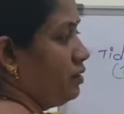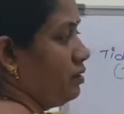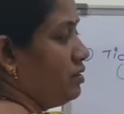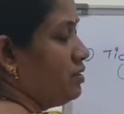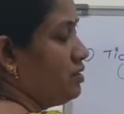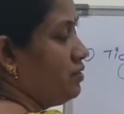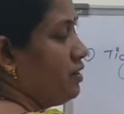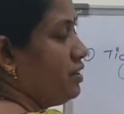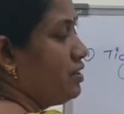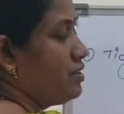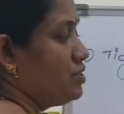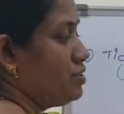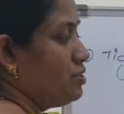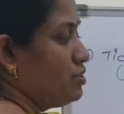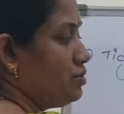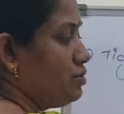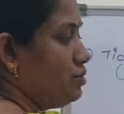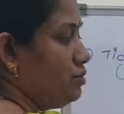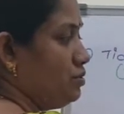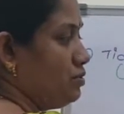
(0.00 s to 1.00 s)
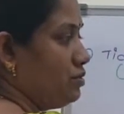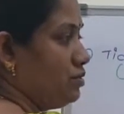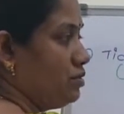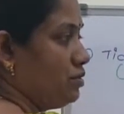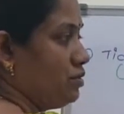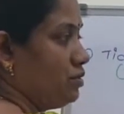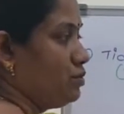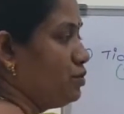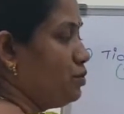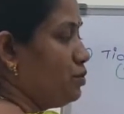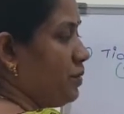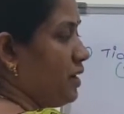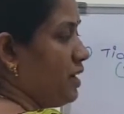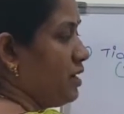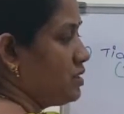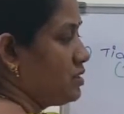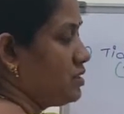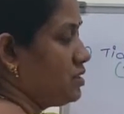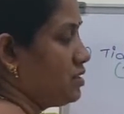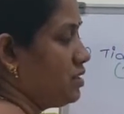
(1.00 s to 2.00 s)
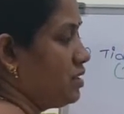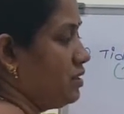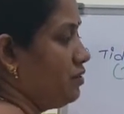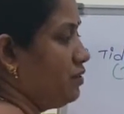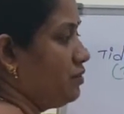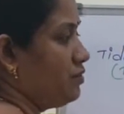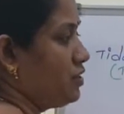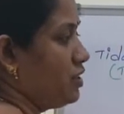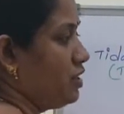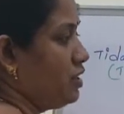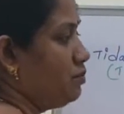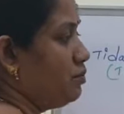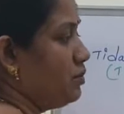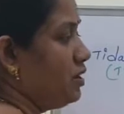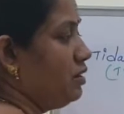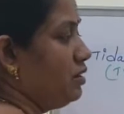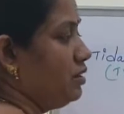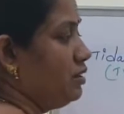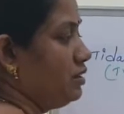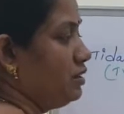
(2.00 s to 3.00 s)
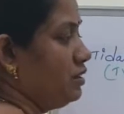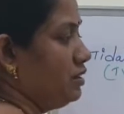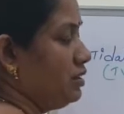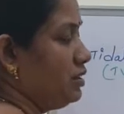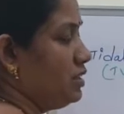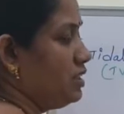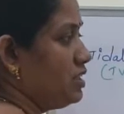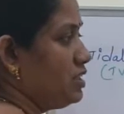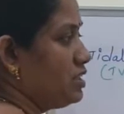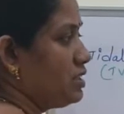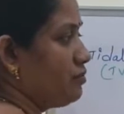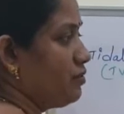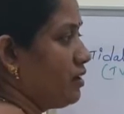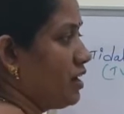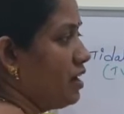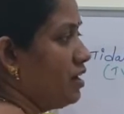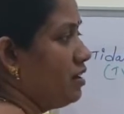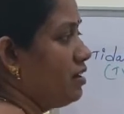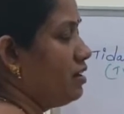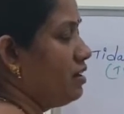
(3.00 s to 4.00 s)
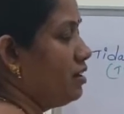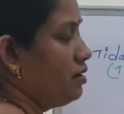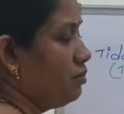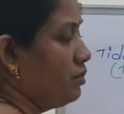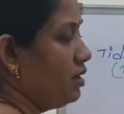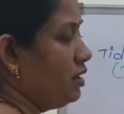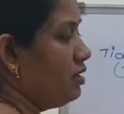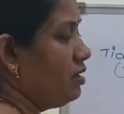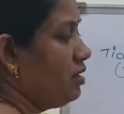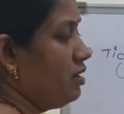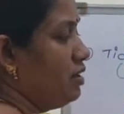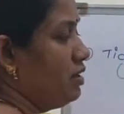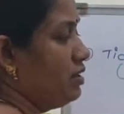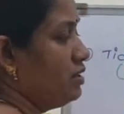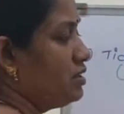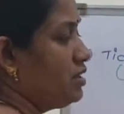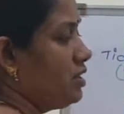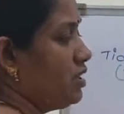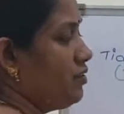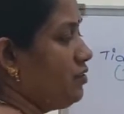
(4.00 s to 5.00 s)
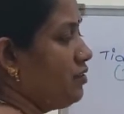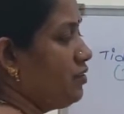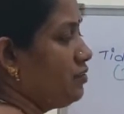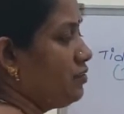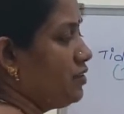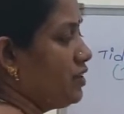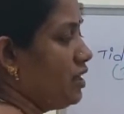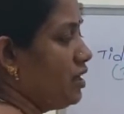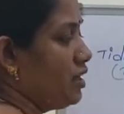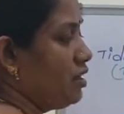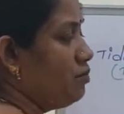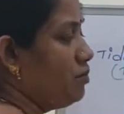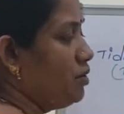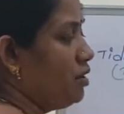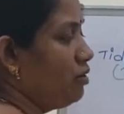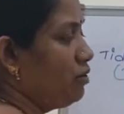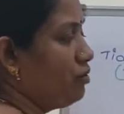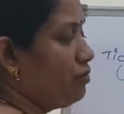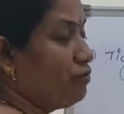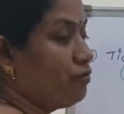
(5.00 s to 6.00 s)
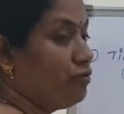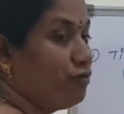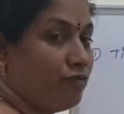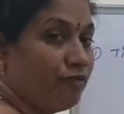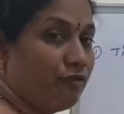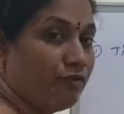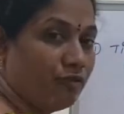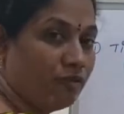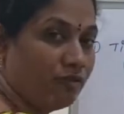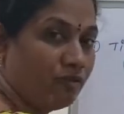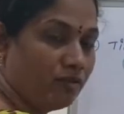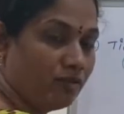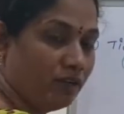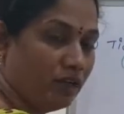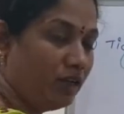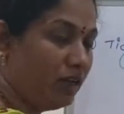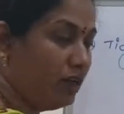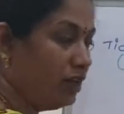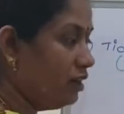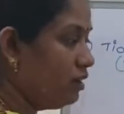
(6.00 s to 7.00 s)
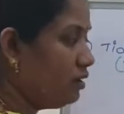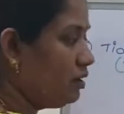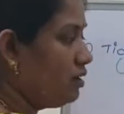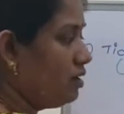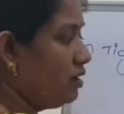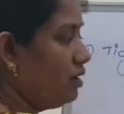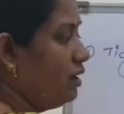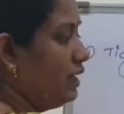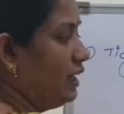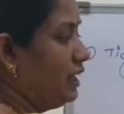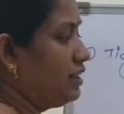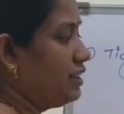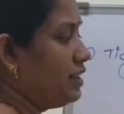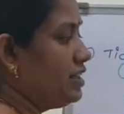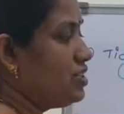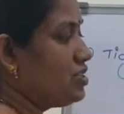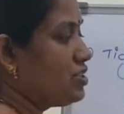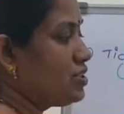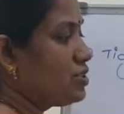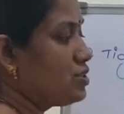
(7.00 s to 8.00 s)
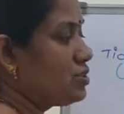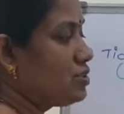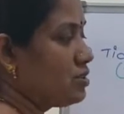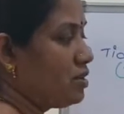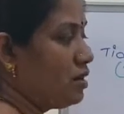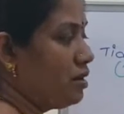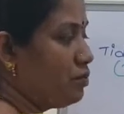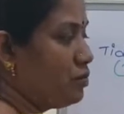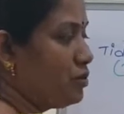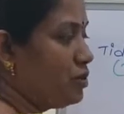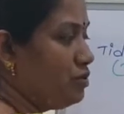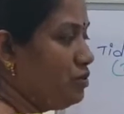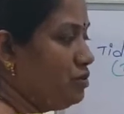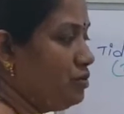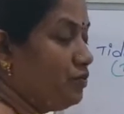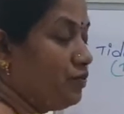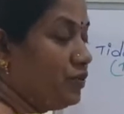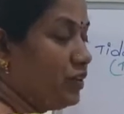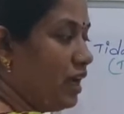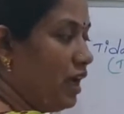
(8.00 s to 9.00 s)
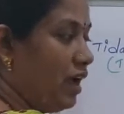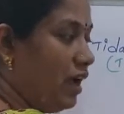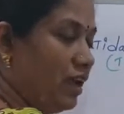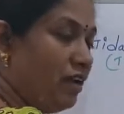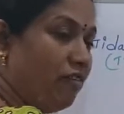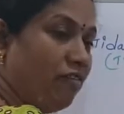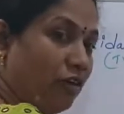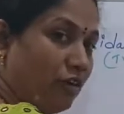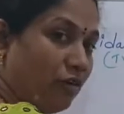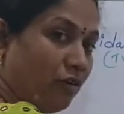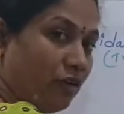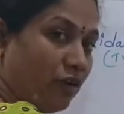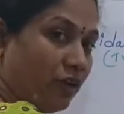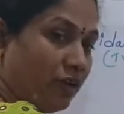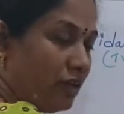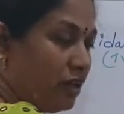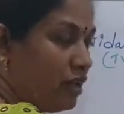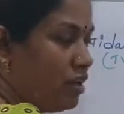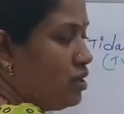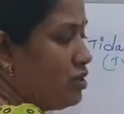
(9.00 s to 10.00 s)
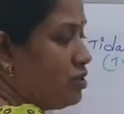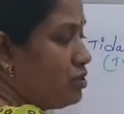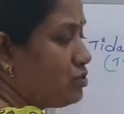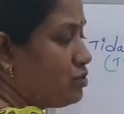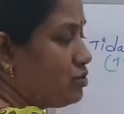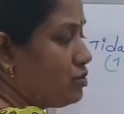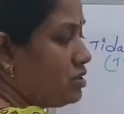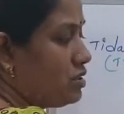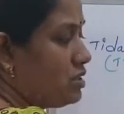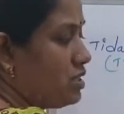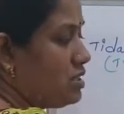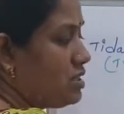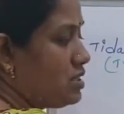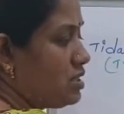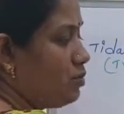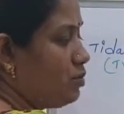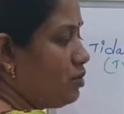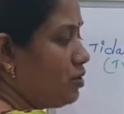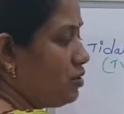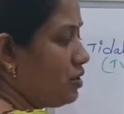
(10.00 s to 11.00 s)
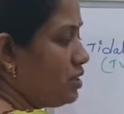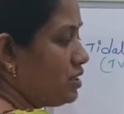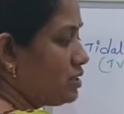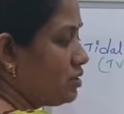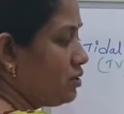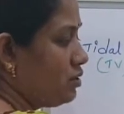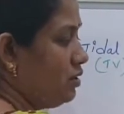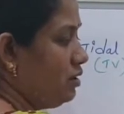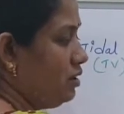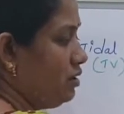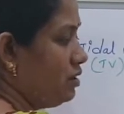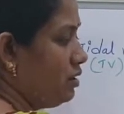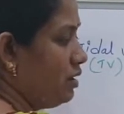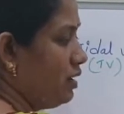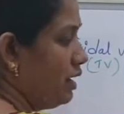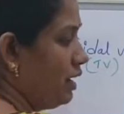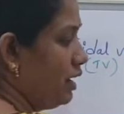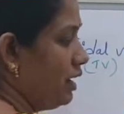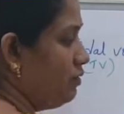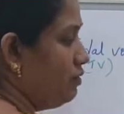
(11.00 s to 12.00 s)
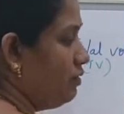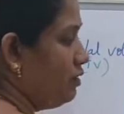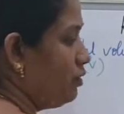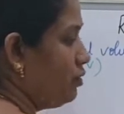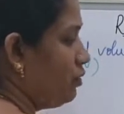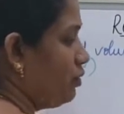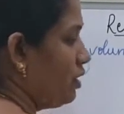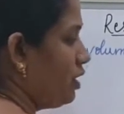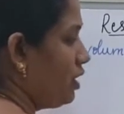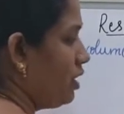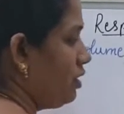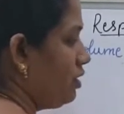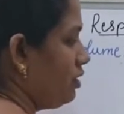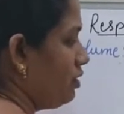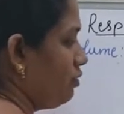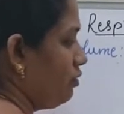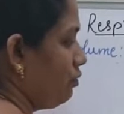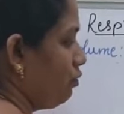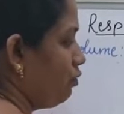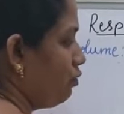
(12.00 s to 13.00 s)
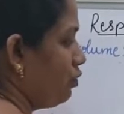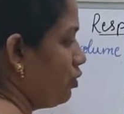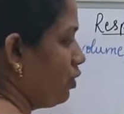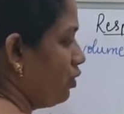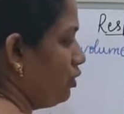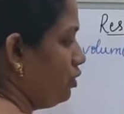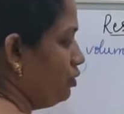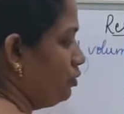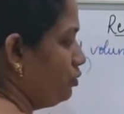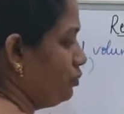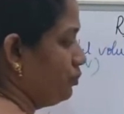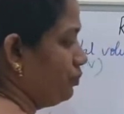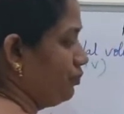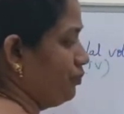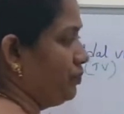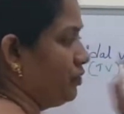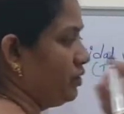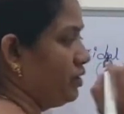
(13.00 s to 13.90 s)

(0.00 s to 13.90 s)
divides into two parts. 350 ml in this 500 ml, 350 ml of air reaches up to alveoli. So this amount is called alveolar volume.